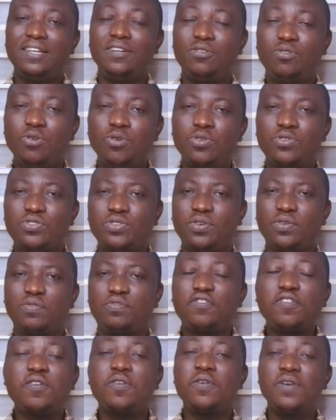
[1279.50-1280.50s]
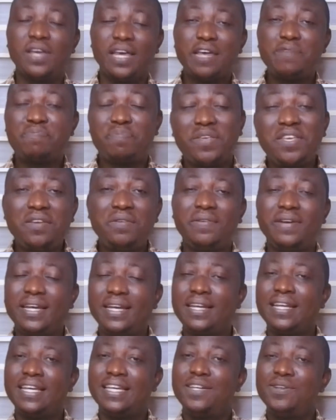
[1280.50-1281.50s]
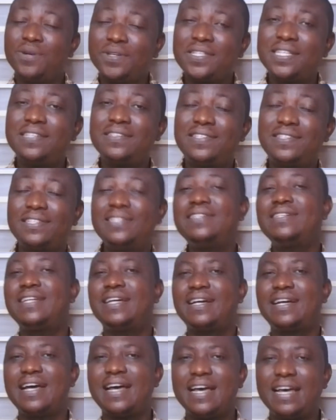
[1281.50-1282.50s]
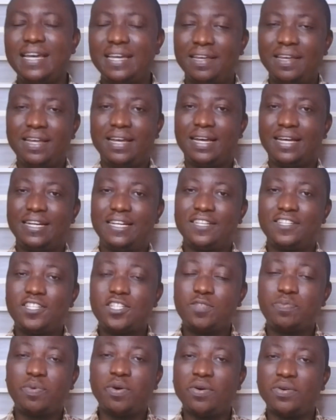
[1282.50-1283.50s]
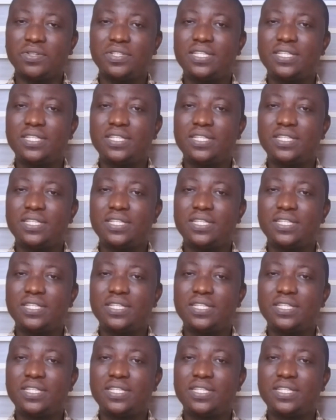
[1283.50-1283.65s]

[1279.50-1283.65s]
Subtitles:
goes on. For a period he wasn't seeing the guy at the spot,